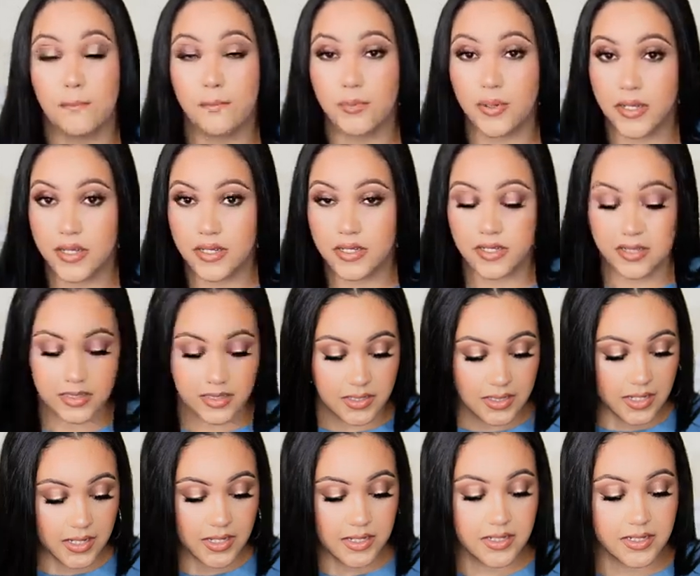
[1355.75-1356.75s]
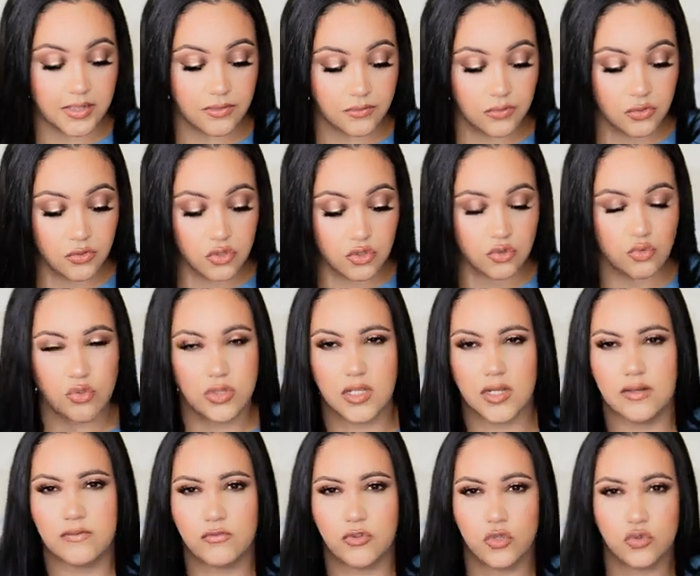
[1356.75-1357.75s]
but again, if you do
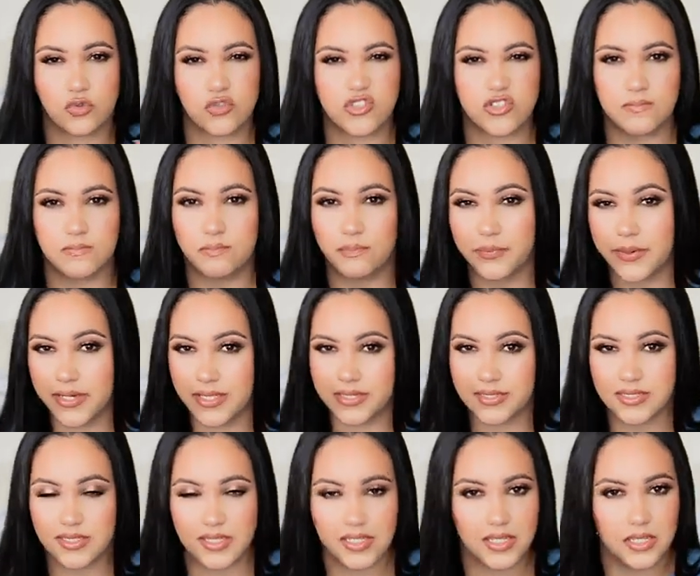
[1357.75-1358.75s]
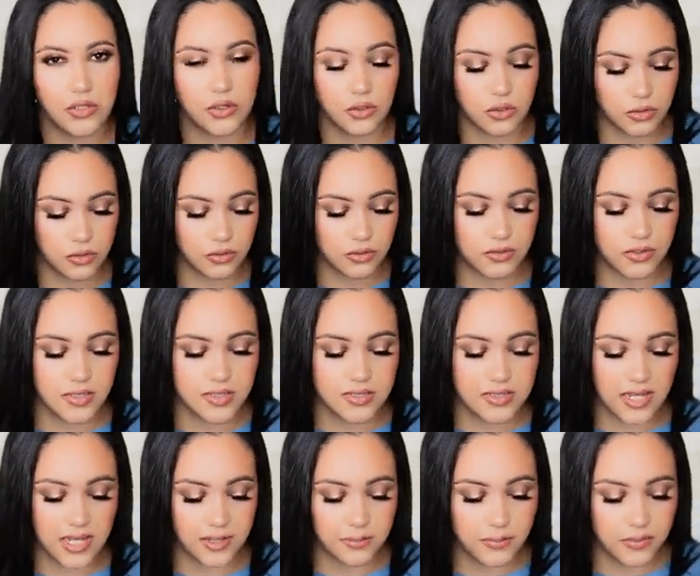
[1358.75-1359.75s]
love those spicy, earthy
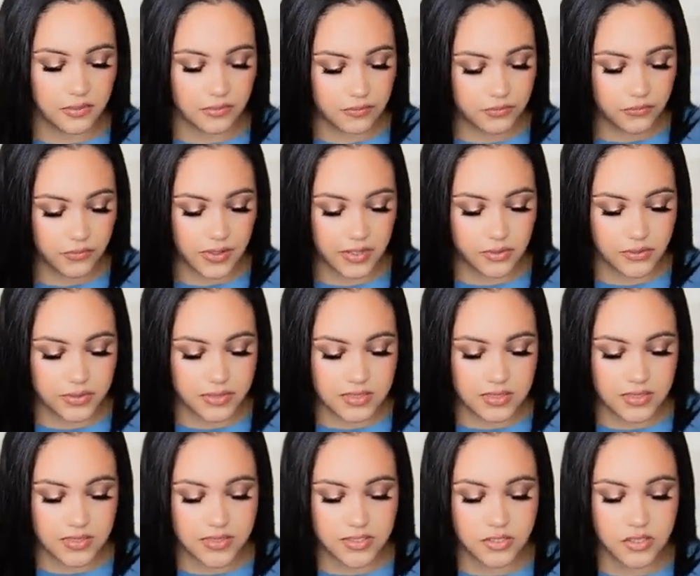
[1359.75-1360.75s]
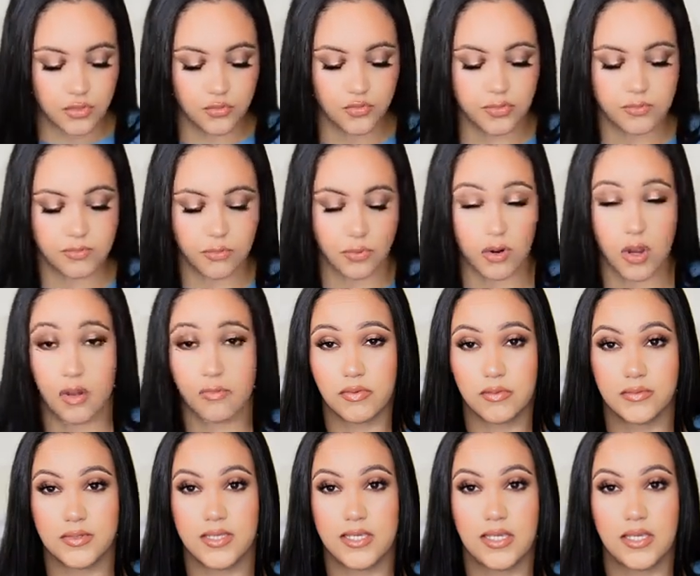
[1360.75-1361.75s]
type of fragrances, you would
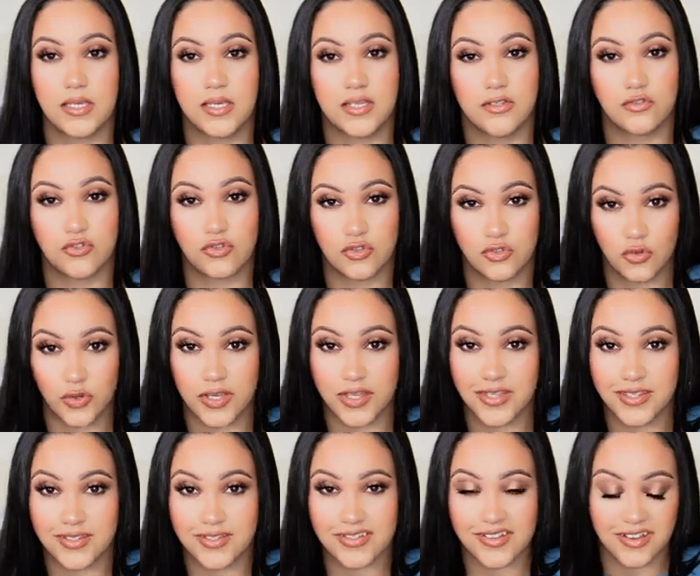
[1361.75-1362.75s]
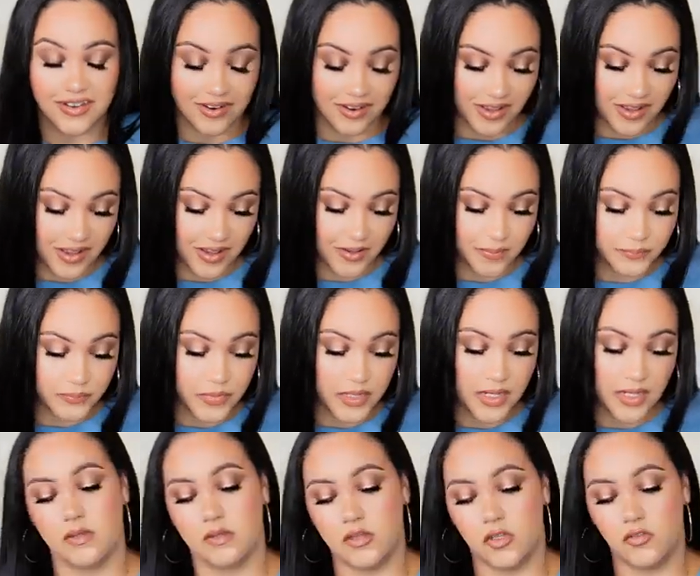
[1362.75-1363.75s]
probably enjoy this a lot.
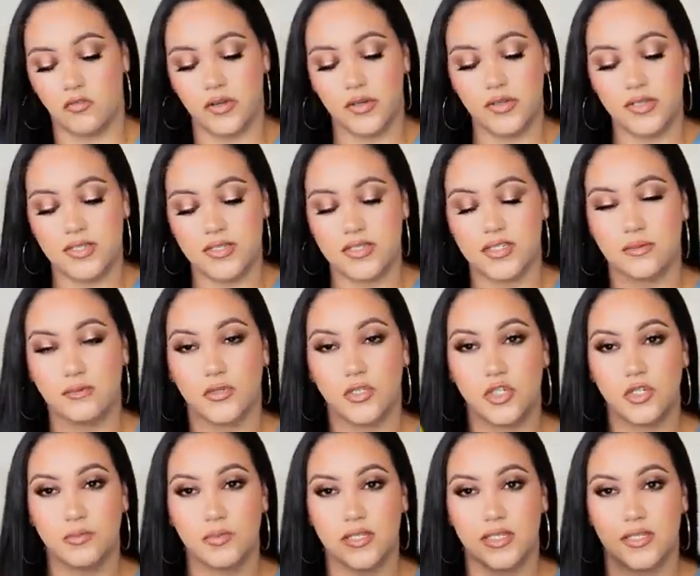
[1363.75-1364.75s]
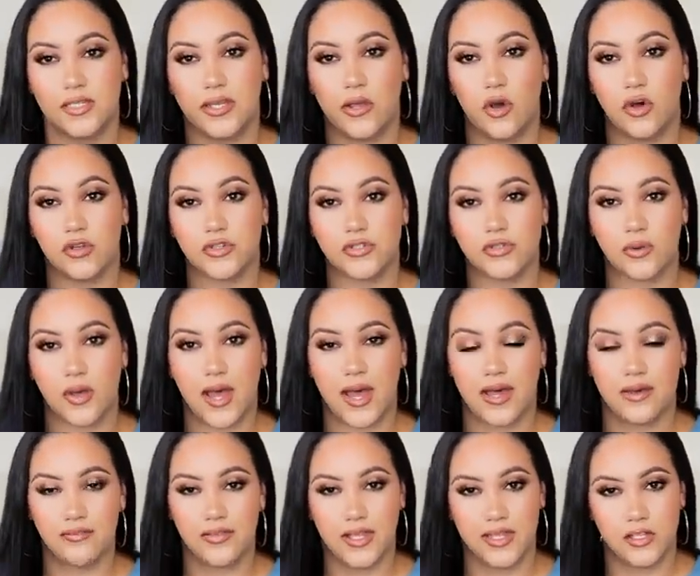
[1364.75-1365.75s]
They're very similar, but then they also
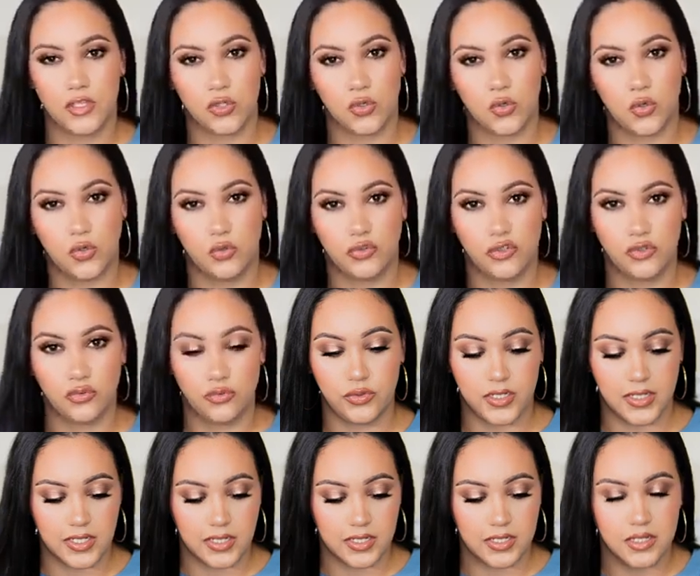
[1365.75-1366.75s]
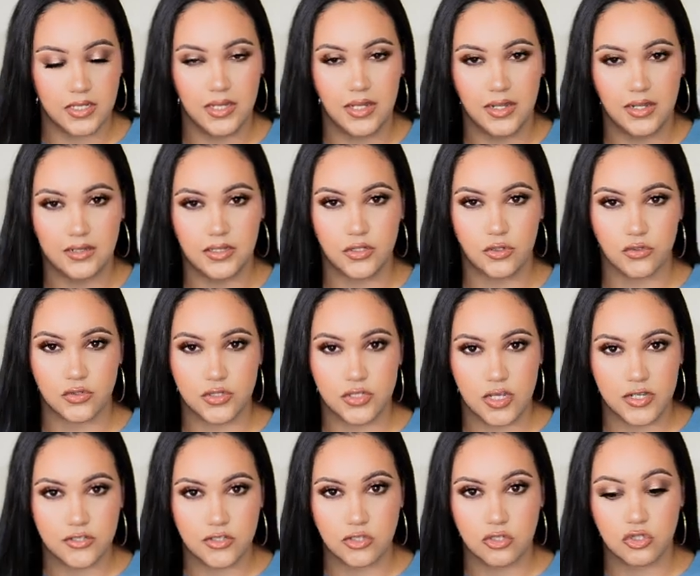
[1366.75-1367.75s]
have like their own unique little
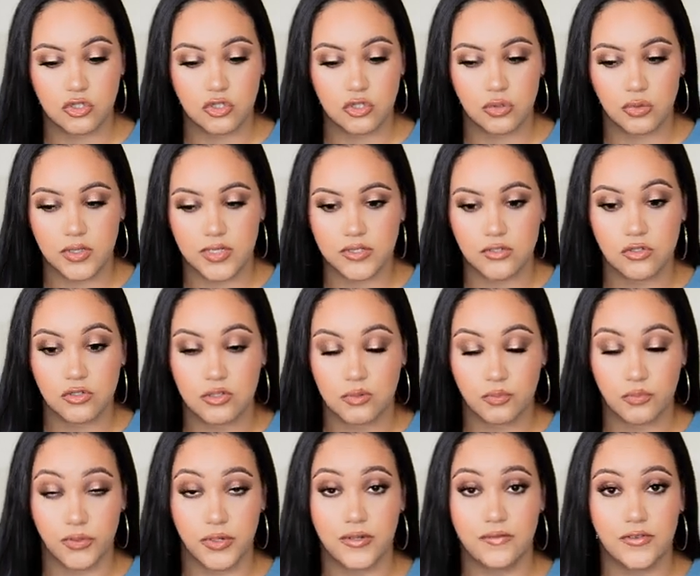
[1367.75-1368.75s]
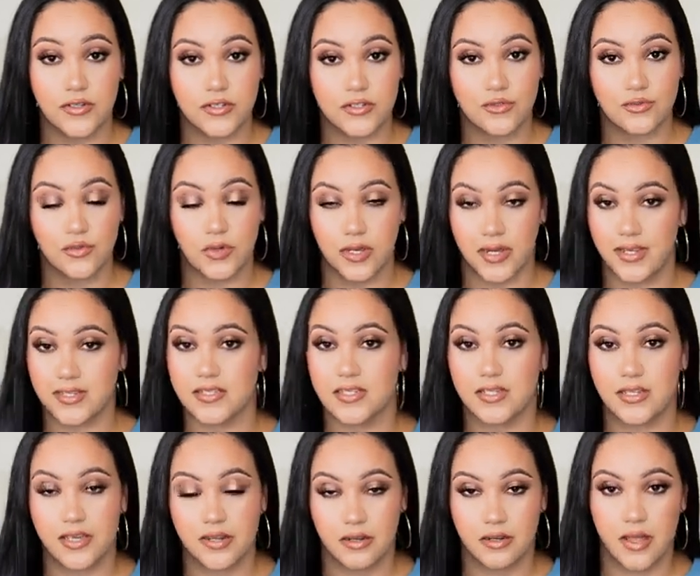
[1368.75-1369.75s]
touches to it. So the previous one, I
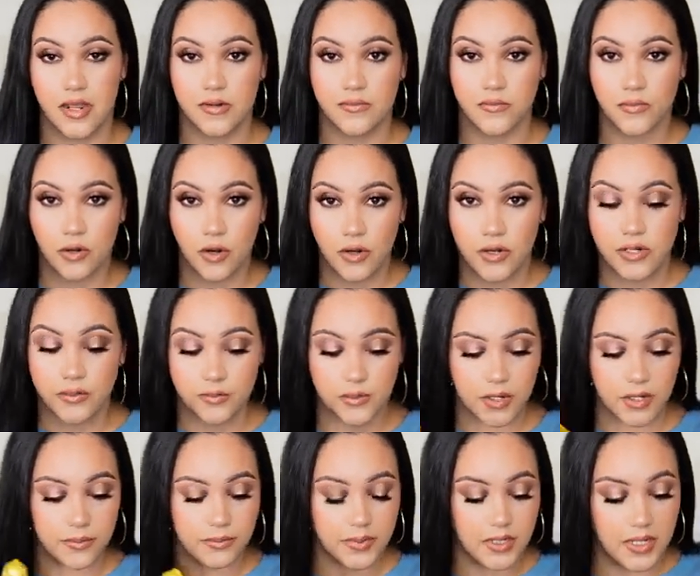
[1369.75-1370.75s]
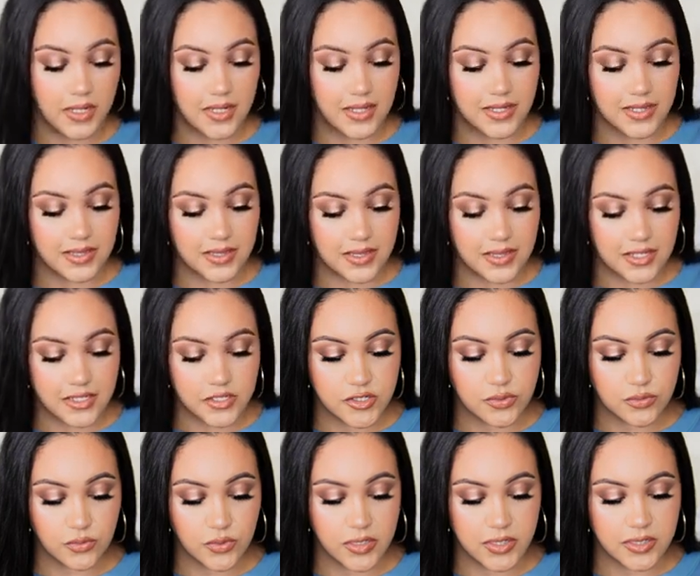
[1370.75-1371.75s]
did get a lot of cardamom.
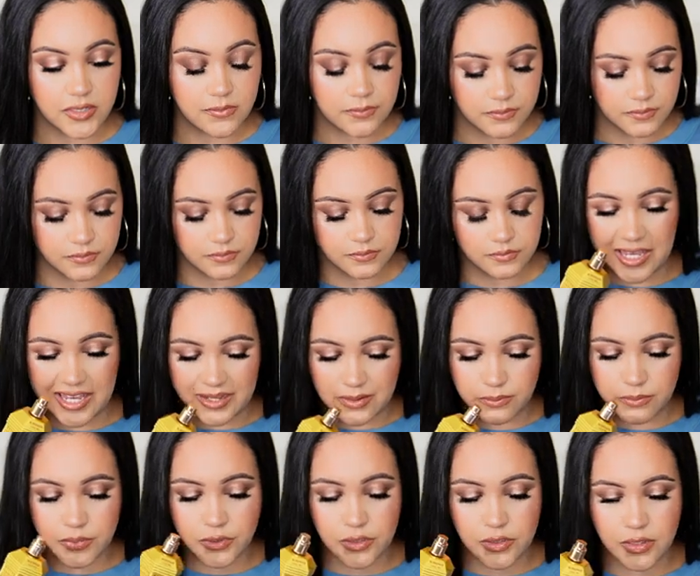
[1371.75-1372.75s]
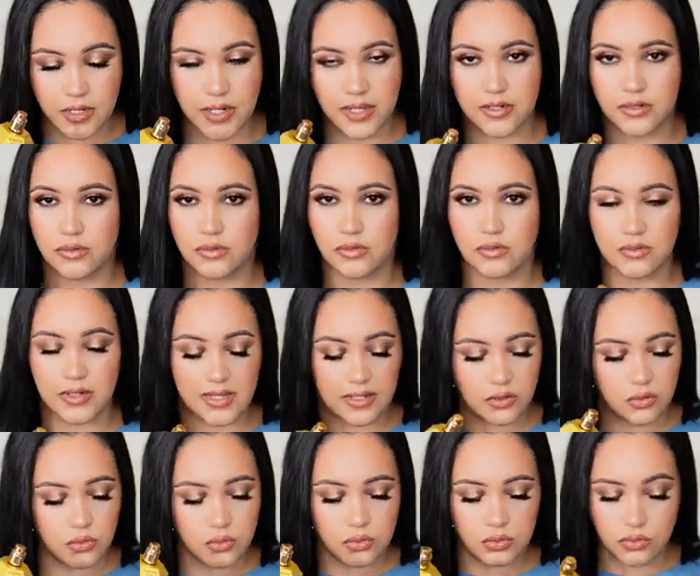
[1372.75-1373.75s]
This one, amber and like
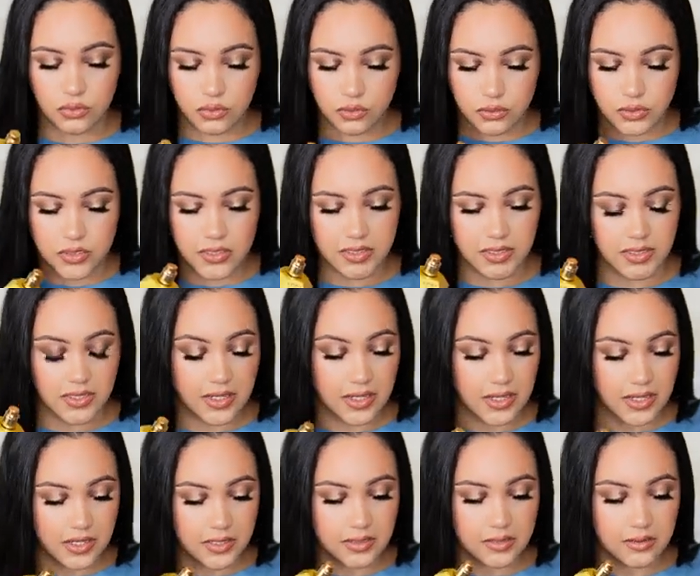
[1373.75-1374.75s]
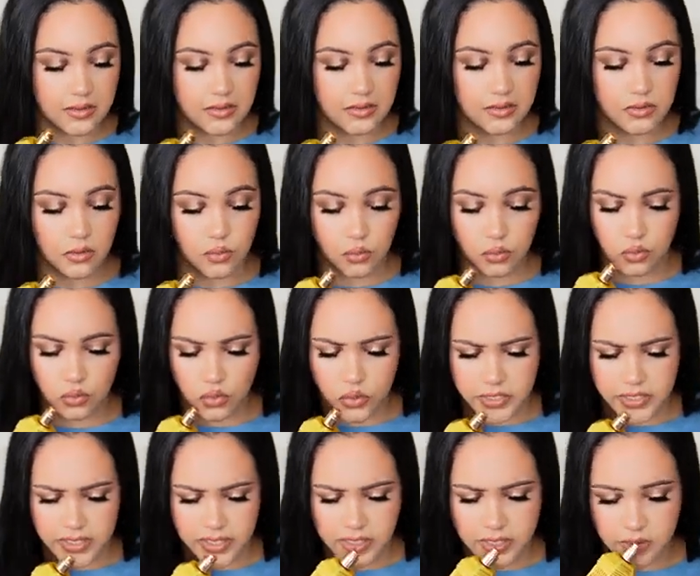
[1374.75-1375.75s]
oud again,
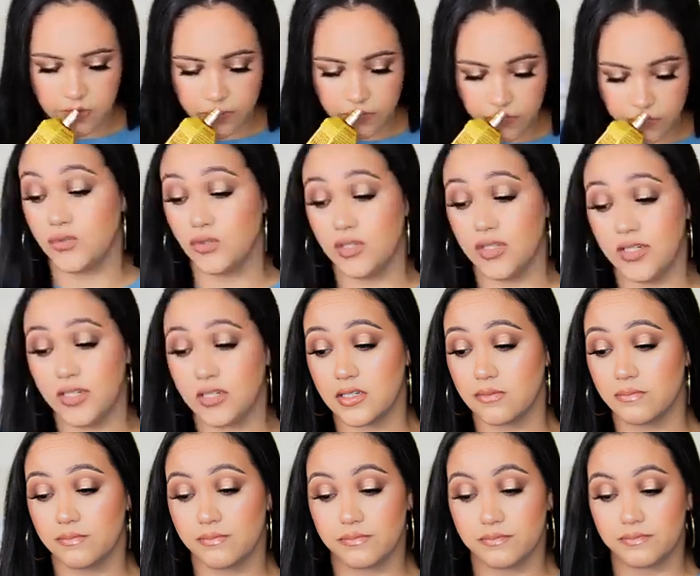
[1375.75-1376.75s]
woody. I feel like